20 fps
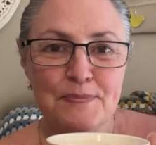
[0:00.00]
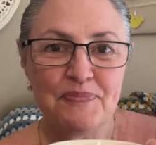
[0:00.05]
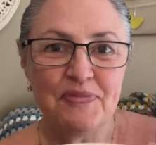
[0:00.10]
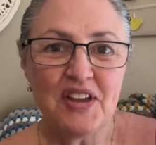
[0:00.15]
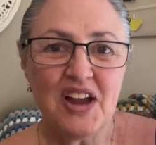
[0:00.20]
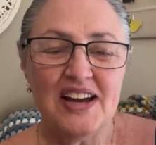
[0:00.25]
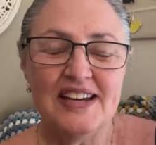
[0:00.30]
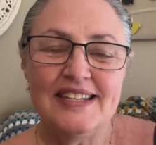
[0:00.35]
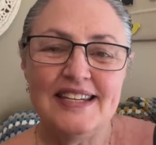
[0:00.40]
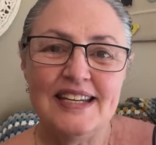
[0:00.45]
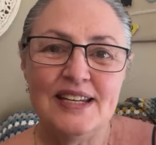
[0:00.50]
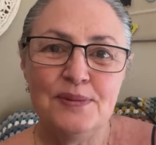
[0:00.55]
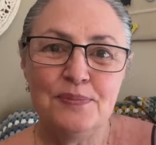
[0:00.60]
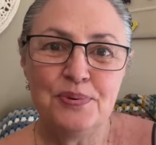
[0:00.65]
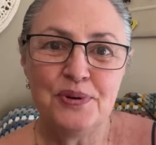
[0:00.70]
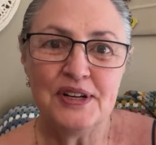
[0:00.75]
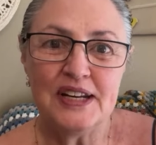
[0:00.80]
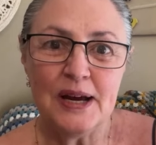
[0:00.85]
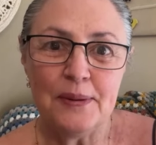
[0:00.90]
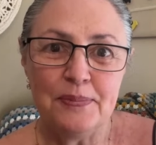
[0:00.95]
I didn't
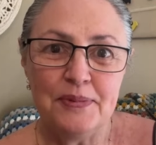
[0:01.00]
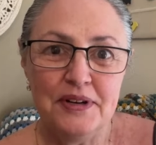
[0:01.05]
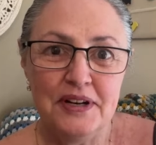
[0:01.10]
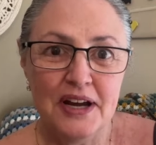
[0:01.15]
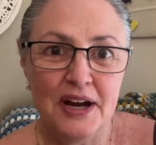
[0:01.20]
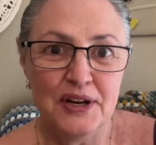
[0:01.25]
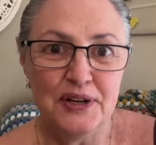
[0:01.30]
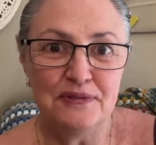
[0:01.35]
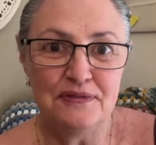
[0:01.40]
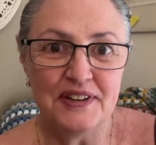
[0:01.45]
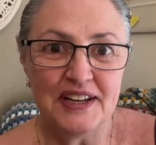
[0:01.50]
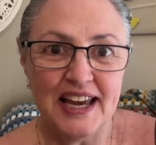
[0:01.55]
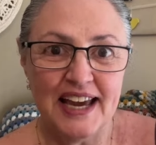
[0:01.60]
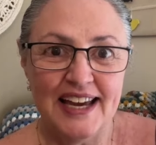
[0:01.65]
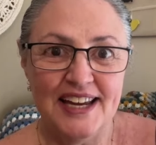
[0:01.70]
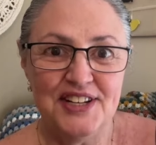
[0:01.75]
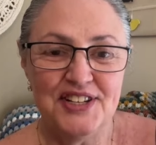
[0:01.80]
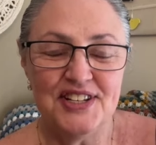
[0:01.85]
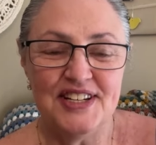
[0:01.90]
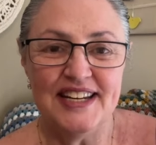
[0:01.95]
put up a
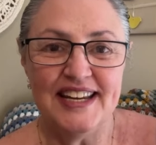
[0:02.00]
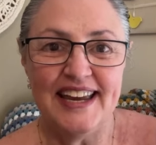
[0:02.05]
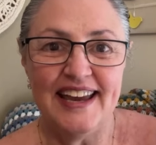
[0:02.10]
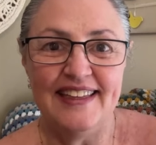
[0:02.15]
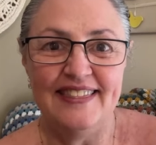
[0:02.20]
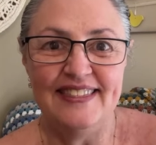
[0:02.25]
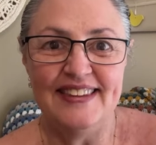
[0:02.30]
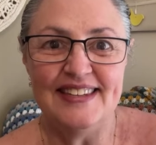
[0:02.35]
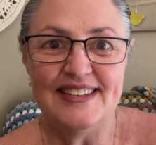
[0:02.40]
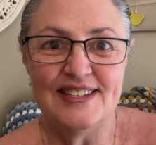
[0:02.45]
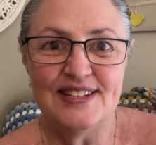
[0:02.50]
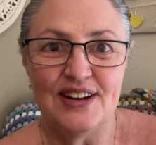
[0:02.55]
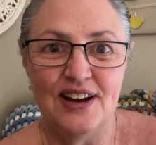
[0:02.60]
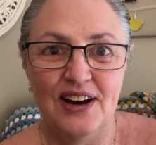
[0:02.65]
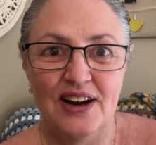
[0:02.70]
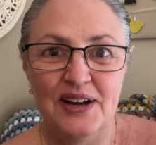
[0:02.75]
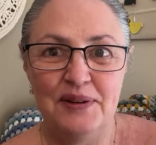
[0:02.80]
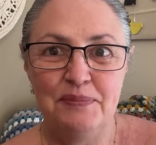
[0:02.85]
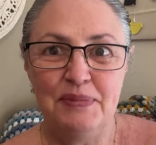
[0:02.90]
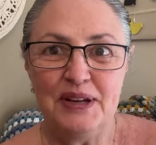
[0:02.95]
notification again this
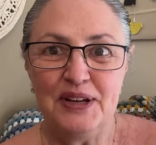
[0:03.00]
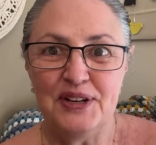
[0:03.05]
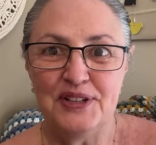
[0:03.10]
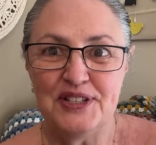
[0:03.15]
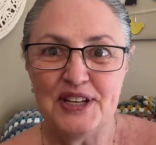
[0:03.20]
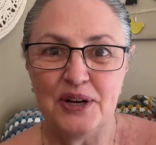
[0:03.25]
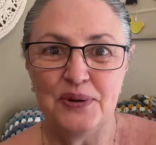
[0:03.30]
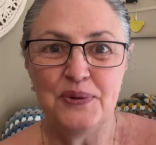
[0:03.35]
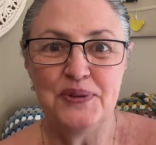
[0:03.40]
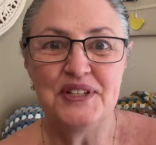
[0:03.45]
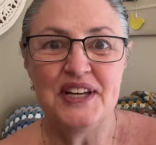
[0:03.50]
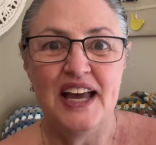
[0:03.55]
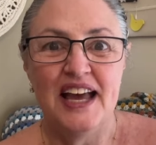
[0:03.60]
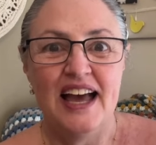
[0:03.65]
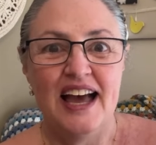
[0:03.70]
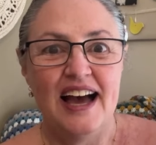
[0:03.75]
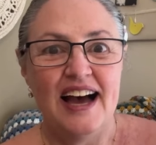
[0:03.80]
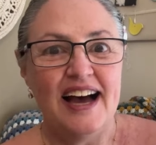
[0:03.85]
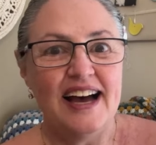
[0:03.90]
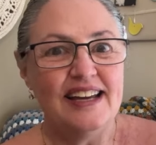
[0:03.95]
time because I was
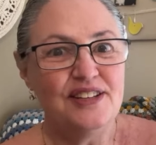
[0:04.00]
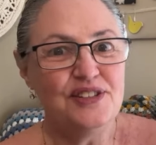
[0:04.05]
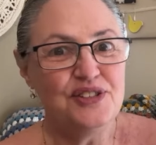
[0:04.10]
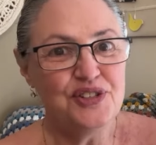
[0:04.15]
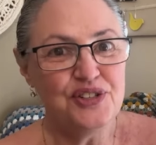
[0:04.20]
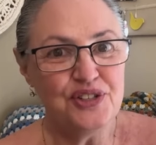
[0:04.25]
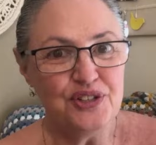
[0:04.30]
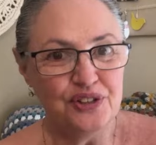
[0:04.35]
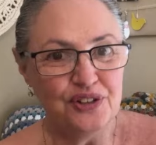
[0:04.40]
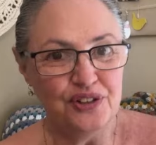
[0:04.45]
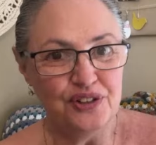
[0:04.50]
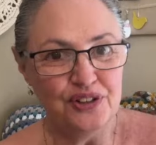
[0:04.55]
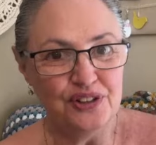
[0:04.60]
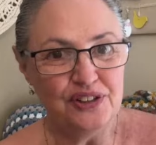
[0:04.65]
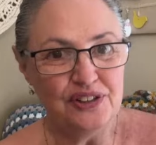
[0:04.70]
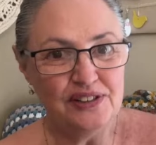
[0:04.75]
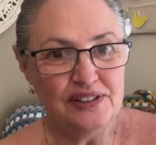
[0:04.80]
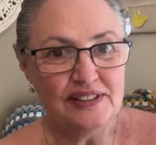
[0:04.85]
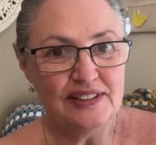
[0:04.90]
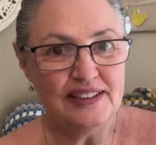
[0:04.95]

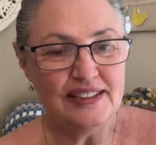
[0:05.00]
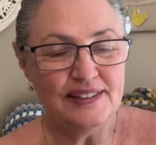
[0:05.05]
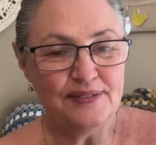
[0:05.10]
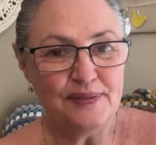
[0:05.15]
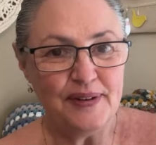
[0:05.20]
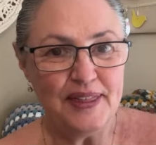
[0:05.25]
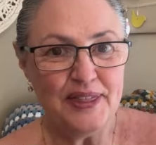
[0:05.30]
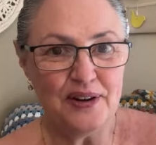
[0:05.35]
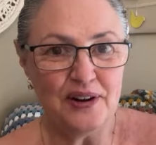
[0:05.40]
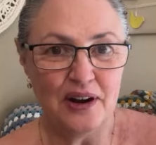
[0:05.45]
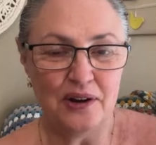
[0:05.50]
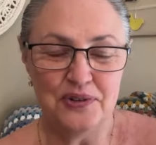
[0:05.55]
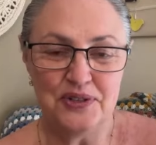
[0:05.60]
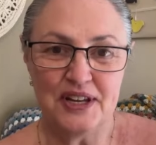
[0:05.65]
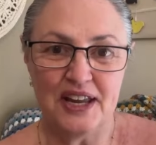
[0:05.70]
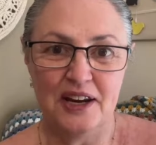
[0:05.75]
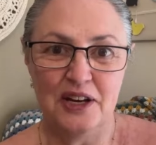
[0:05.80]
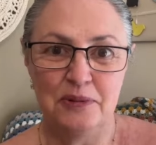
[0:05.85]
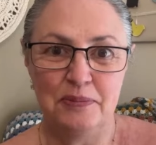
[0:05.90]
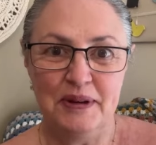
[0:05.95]
unsure whether I was
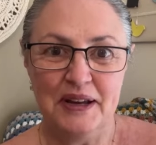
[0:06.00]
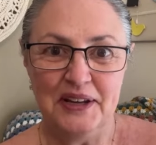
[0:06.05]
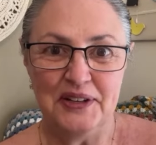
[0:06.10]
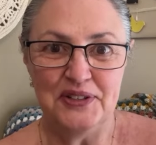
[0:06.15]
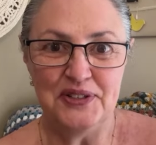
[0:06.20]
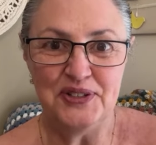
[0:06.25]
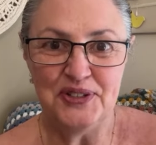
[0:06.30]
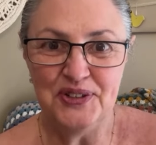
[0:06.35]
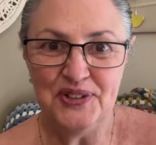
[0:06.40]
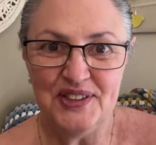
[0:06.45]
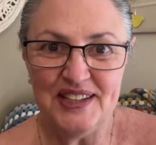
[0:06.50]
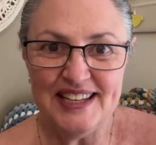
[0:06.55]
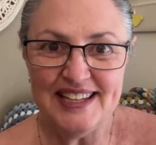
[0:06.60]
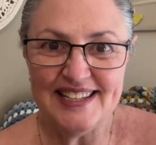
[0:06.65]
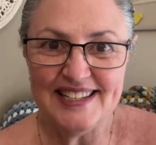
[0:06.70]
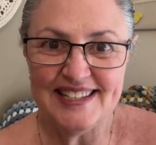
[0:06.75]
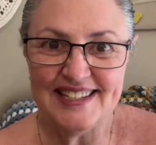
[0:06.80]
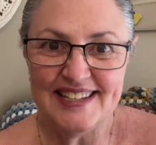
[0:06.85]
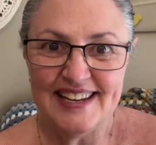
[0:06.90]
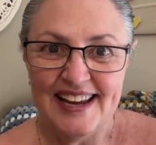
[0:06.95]
going to be able to do
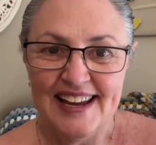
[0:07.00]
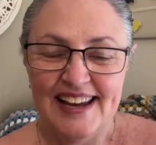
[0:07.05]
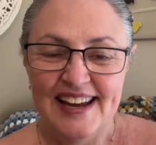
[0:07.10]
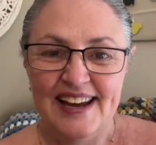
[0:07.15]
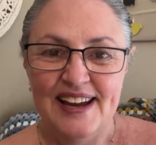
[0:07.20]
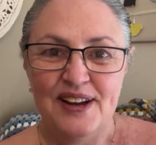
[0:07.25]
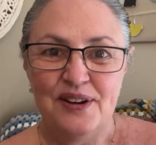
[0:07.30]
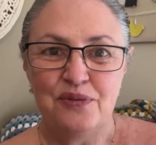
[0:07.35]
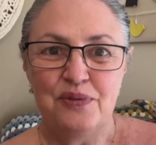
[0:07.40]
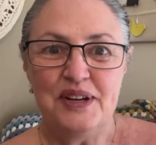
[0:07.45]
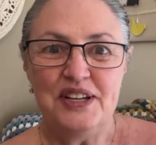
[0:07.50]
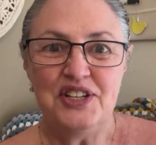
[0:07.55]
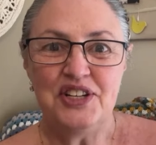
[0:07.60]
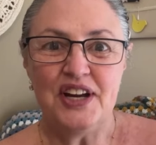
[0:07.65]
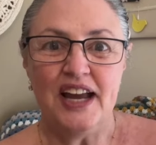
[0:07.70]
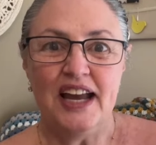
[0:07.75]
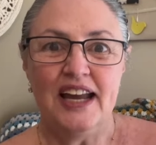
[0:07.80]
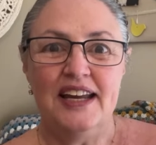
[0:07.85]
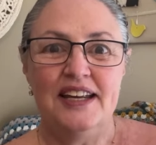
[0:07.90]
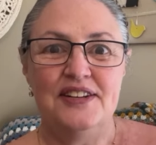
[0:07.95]
this. We
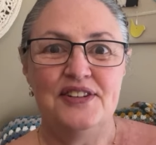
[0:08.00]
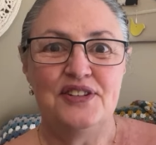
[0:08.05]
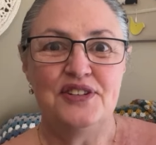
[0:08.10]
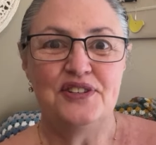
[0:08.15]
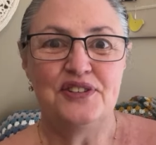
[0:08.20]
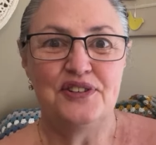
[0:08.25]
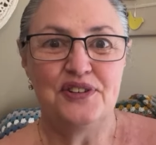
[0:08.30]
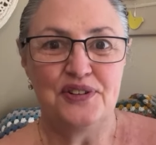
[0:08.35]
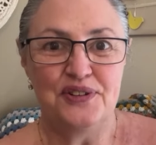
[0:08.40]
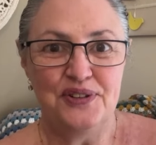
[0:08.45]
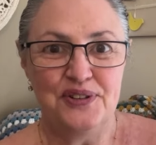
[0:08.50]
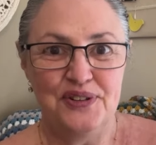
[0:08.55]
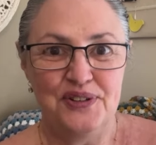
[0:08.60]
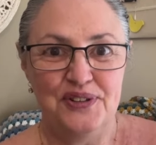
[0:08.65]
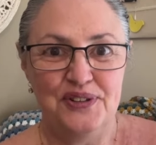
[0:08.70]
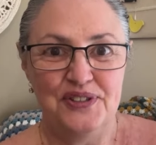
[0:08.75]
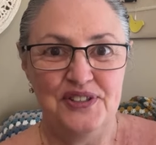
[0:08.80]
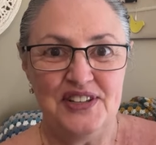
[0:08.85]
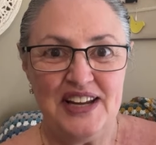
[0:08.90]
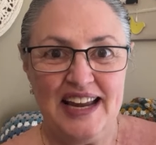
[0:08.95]
changed to
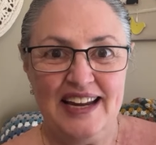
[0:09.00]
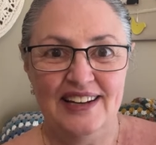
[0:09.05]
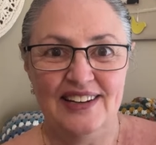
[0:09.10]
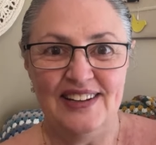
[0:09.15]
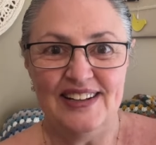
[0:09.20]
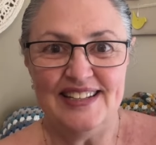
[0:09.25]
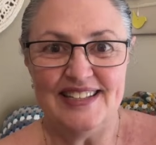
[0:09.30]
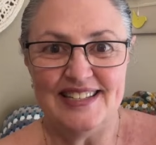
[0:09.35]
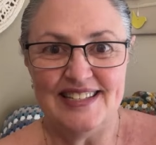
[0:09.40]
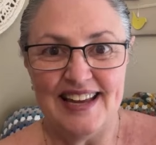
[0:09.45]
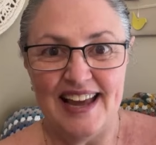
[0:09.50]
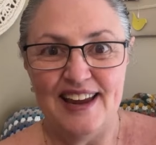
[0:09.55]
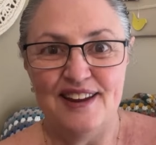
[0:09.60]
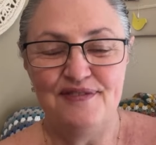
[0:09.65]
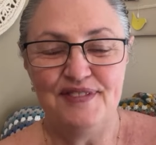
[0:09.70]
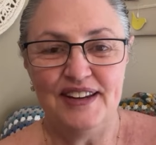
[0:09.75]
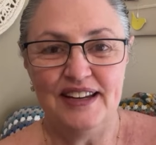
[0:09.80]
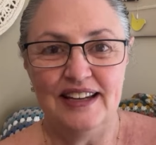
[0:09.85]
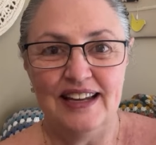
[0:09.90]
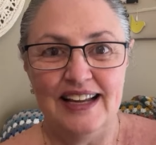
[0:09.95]
daylight
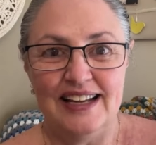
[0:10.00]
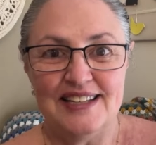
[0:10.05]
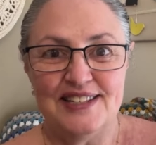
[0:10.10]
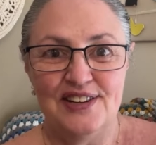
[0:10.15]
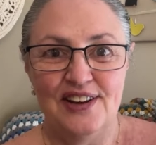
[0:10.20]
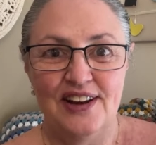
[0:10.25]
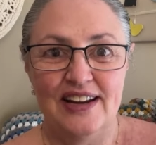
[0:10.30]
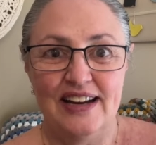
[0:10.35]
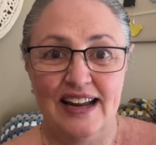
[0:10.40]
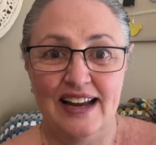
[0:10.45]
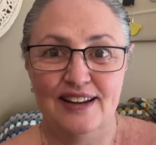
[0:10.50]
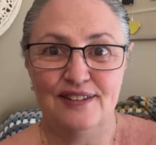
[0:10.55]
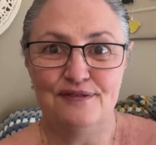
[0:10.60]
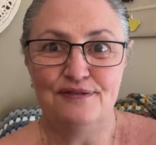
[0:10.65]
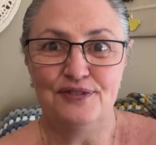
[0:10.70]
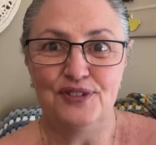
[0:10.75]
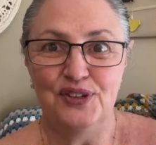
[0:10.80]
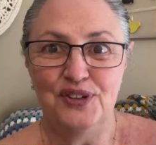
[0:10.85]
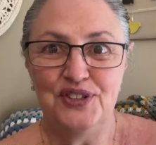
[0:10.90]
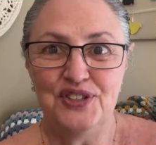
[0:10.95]
saving last night,
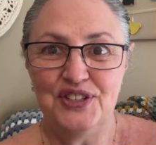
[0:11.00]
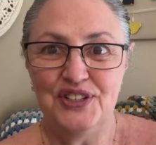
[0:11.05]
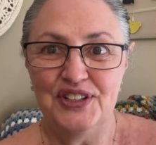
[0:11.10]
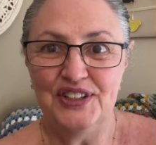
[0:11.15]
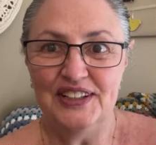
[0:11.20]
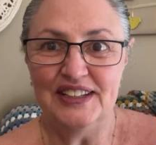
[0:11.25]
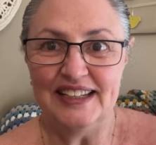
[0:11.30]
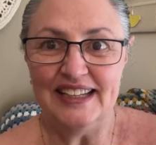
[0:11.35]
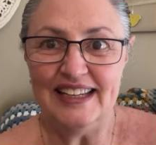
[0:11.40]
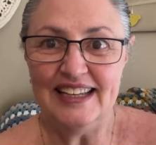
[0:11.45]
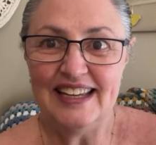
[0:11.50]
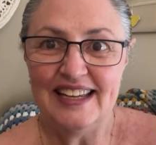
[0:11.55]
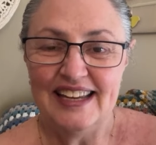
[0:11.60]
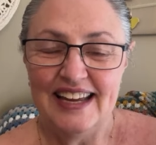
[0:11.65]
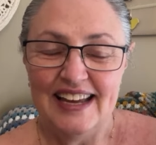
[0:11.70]
unfortunately.